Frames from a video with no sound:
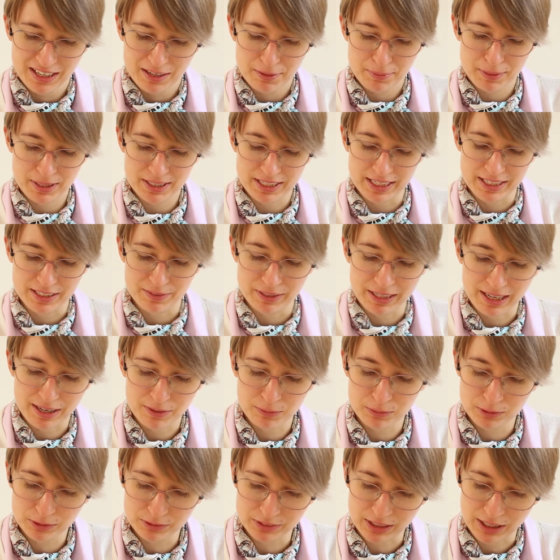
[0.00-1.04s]
But anyway,
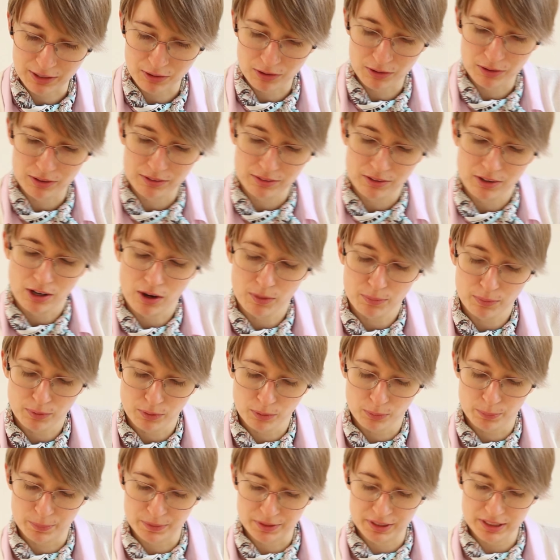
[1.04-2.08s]
I will now
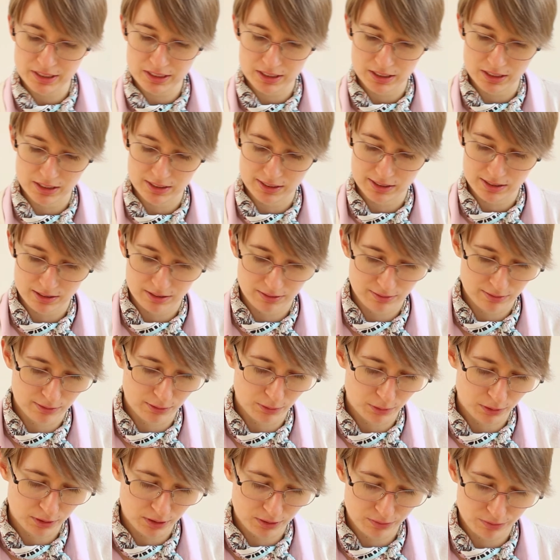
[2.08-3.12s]
open this. It
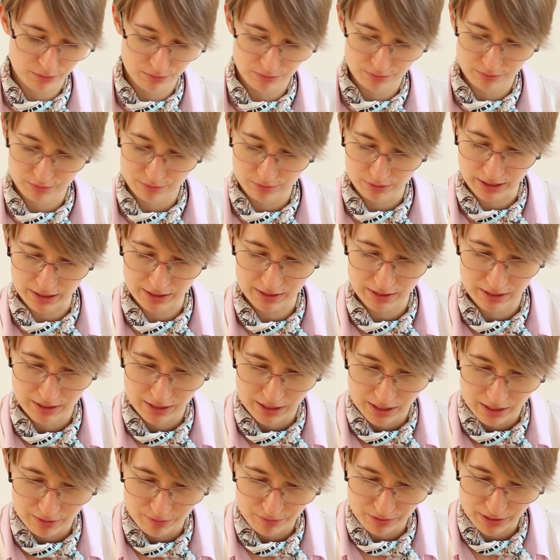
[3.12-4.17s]
looks like
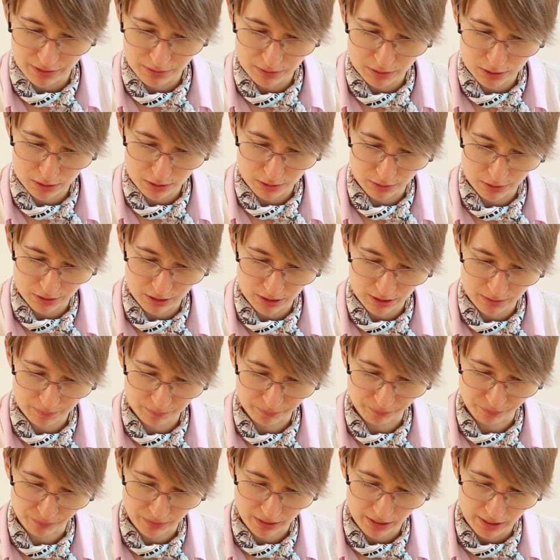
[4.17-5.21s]
very
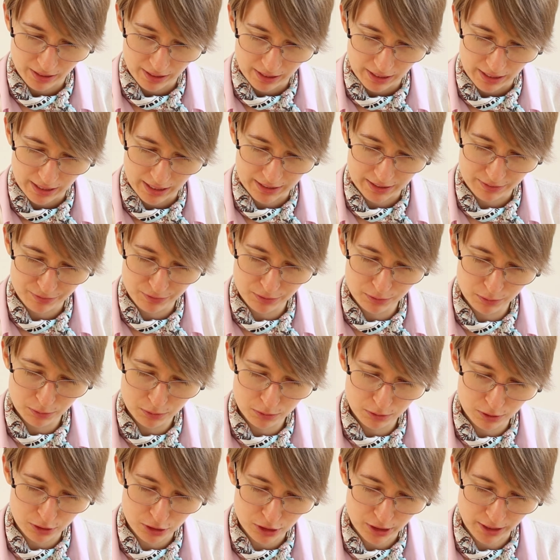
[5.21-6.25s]
sturdy. And if you're new
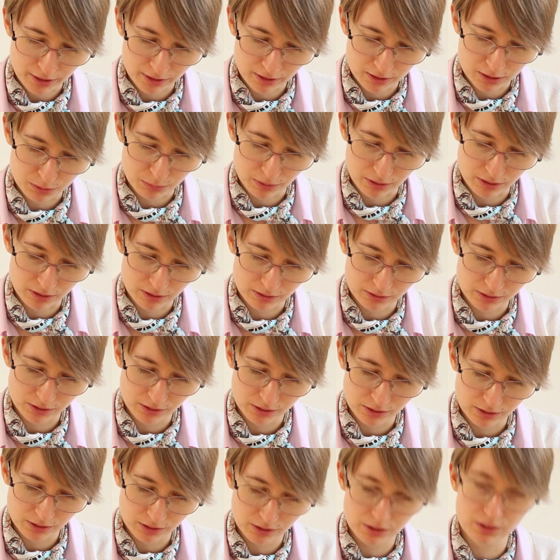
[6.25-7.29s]
to this channel as well,
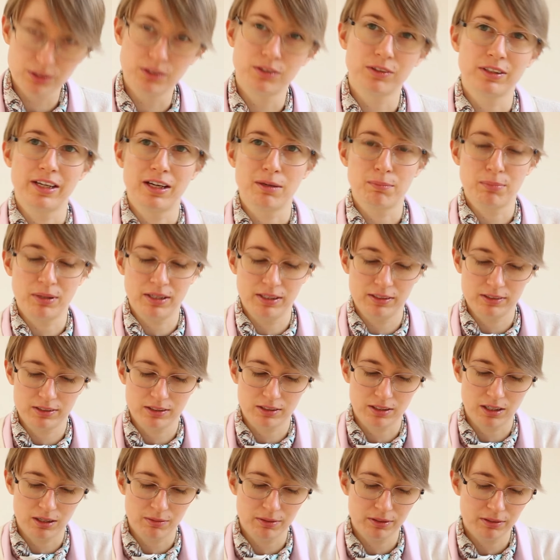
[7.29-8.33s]
you know the airplanes
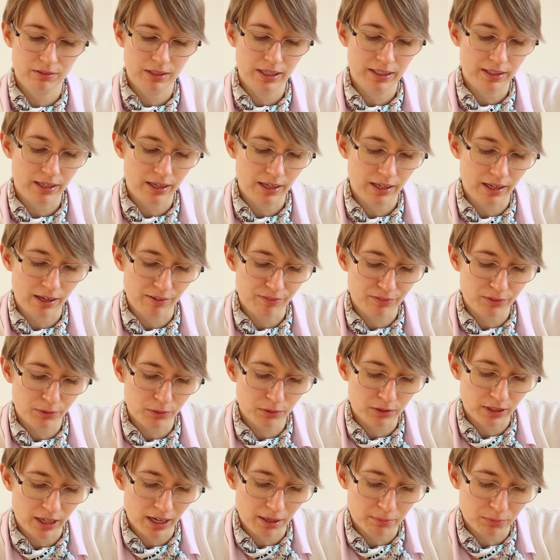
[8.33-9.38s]
are coming, right? I have
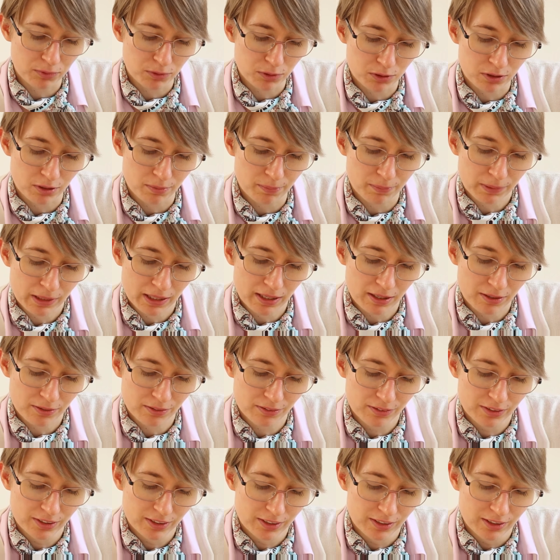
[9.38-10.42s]
no time to stop
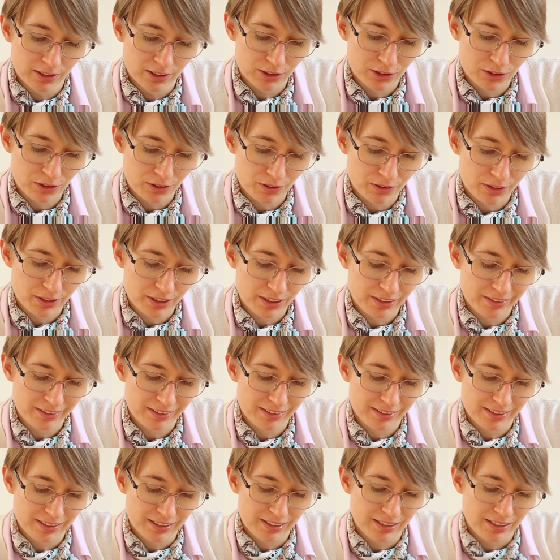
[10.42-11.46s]
now. Sorry.
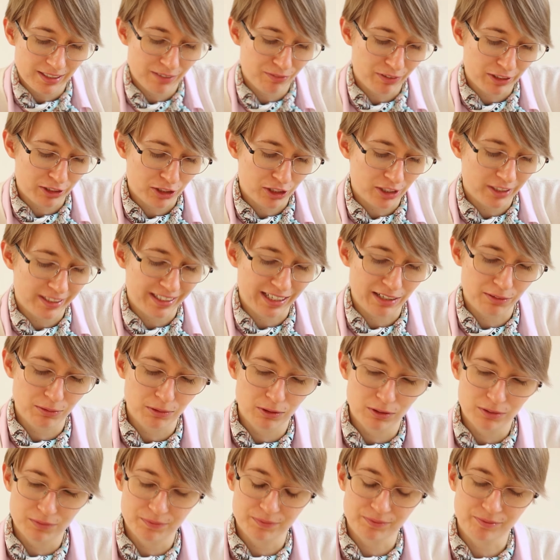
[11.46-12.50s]
Eventually I
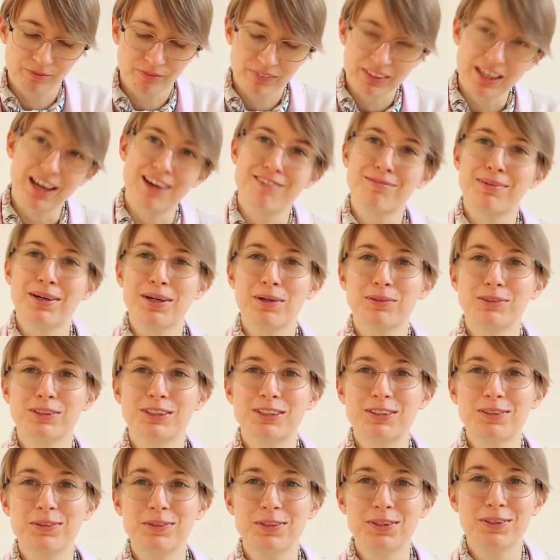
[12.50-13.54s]
will have my own
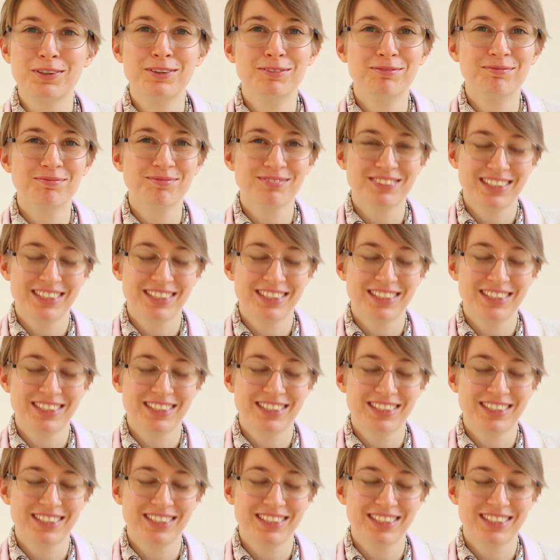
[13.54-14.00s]
studio.